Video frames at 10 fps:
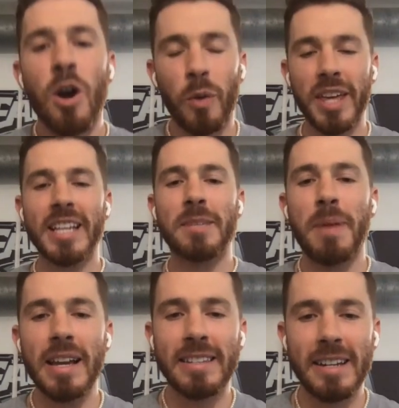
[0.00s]
We
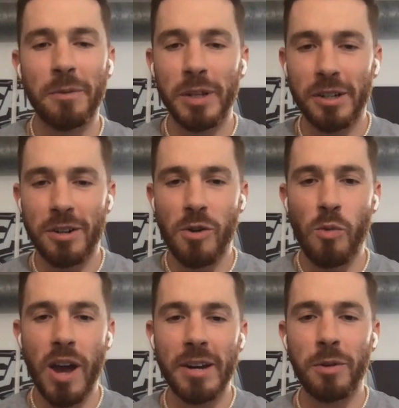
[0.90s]
expected it. We didn't know
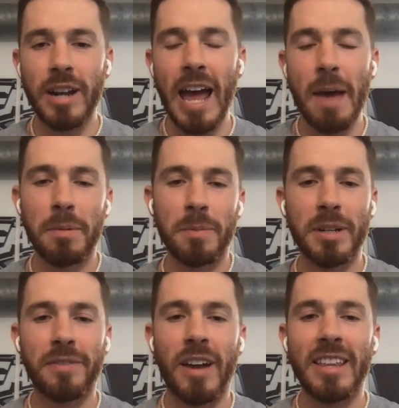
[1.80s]
when it would happen, but
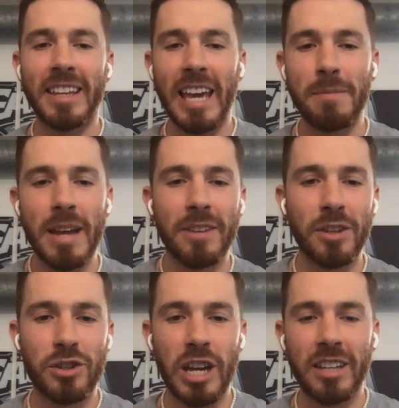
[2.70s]
it finally came down
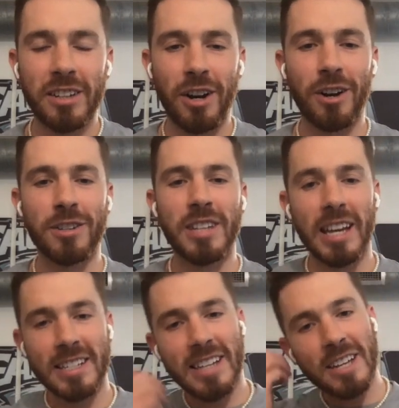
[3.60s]
to Jalen Hurts'
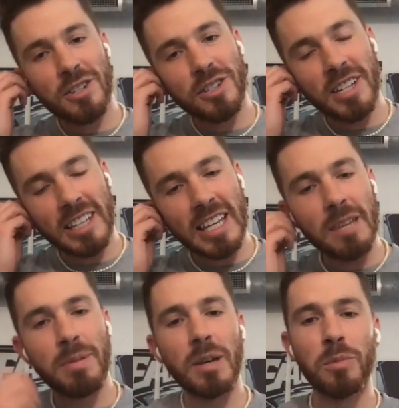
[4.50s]
extension to
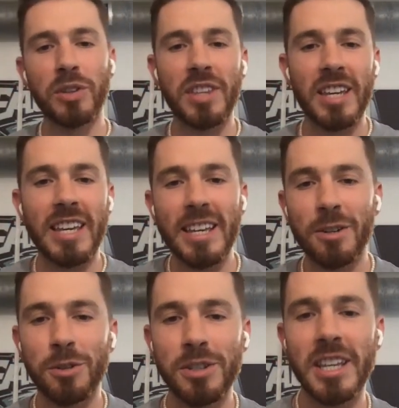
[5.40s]
keep him with the Eagles.